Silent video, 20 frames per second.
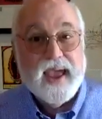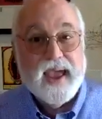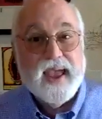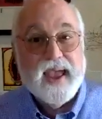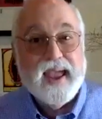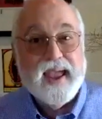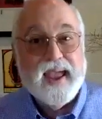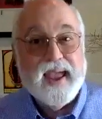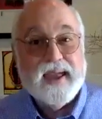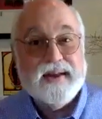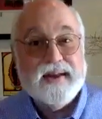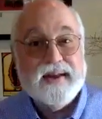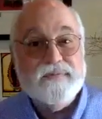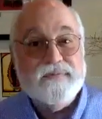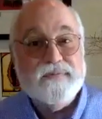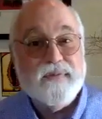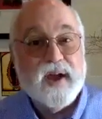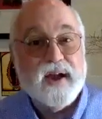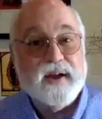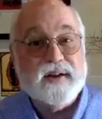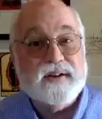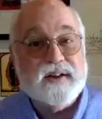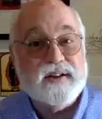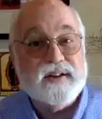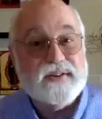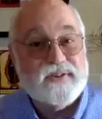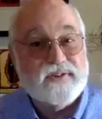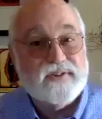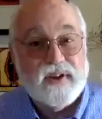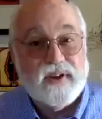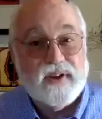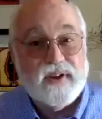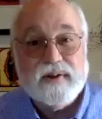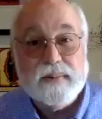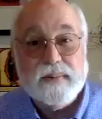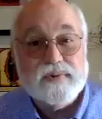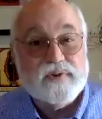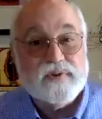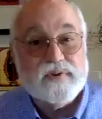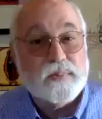And in fact, it sent
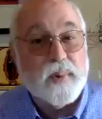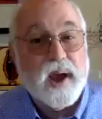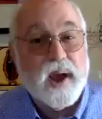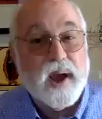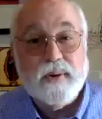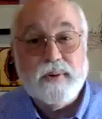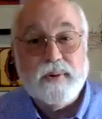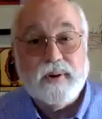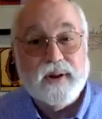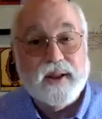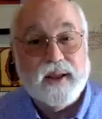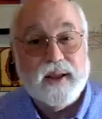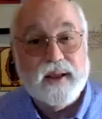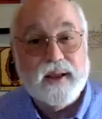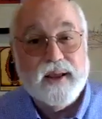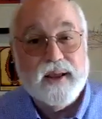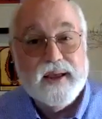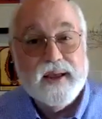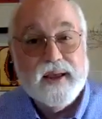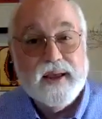him spiraling